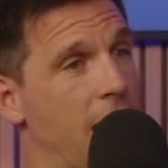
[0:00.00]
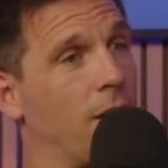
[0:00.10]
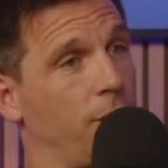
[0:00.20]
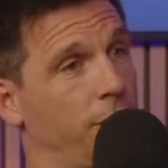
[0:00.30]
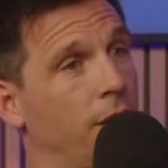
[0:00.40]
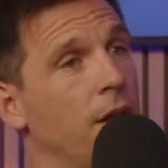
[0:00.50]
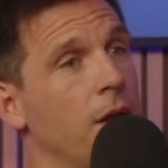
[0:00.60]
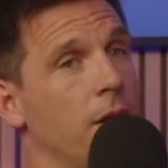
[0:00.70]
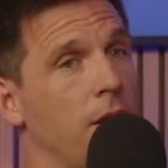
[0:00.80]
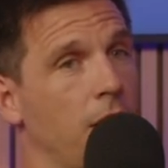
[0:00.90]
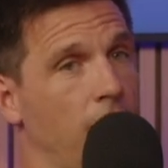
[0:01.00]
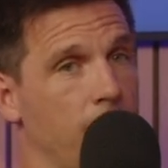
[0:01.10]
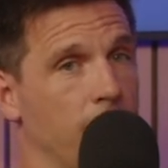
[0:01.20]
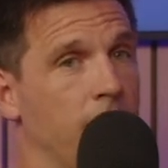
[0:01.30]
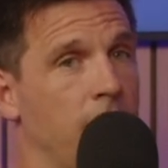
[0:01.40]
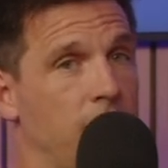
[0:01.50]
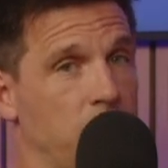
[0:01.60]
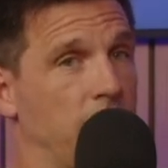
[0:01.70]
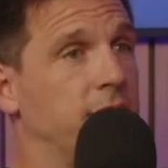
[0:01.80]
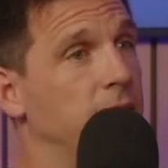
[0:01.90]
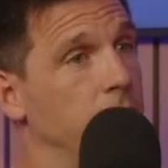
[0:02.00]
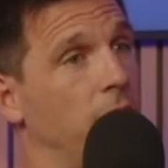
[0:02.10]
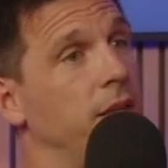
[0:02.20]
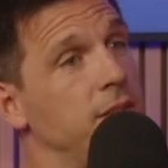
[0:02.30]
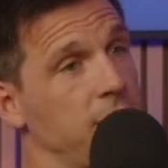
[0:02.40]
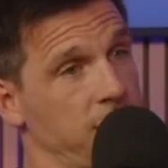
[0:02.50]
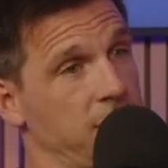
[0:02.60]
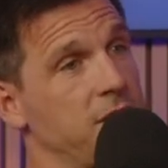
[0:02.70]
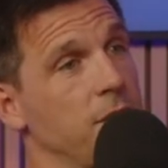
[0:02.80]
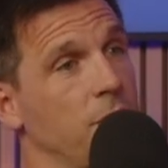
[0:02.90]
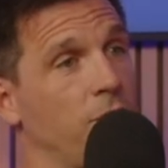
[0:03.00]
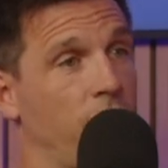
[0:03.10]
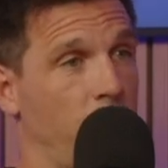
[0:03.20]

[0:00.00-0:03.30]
around injecting money into the system that